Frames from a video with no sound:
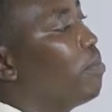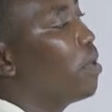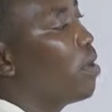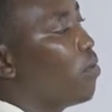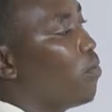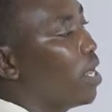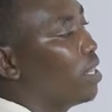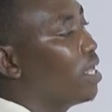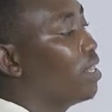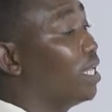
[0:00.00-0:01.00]
up
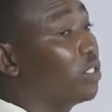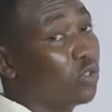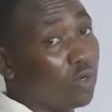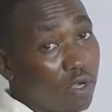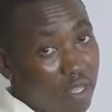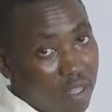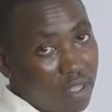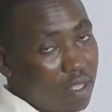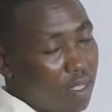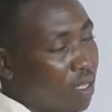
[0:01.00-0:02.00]
with the true
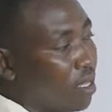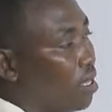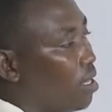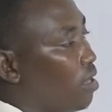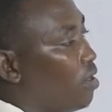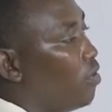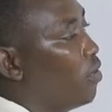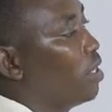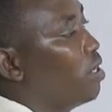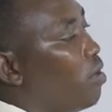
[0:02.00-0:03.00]
north
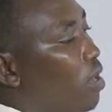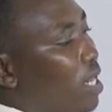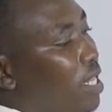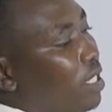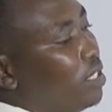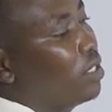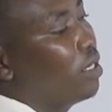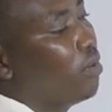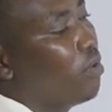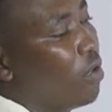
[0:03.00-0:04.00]
on all these,
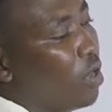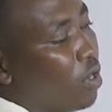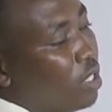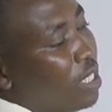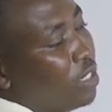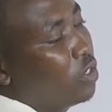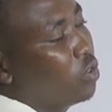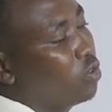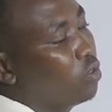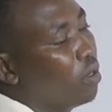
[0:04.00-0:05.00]
or on these
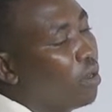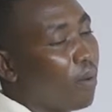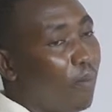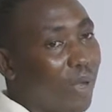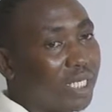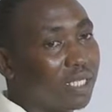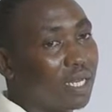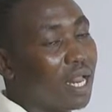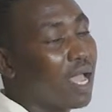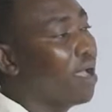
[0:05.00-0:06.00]
2
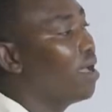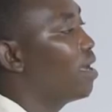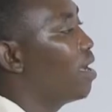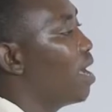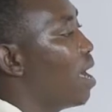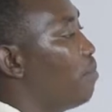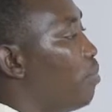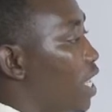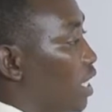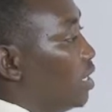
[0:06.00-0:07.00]
particular
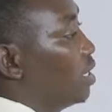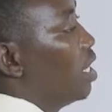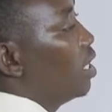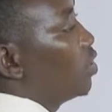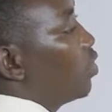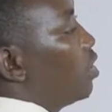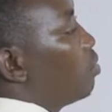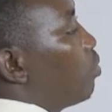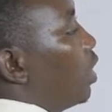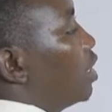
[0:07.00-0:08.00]
points. So
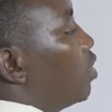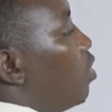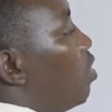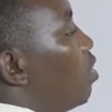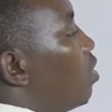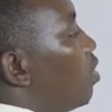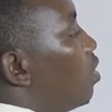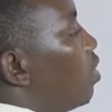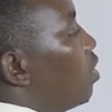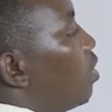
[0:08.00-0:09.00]
on point O,
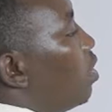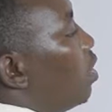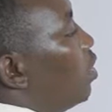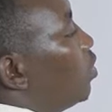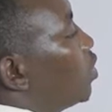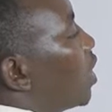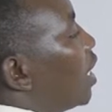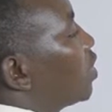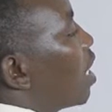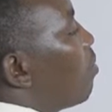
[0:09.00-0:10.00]
you try to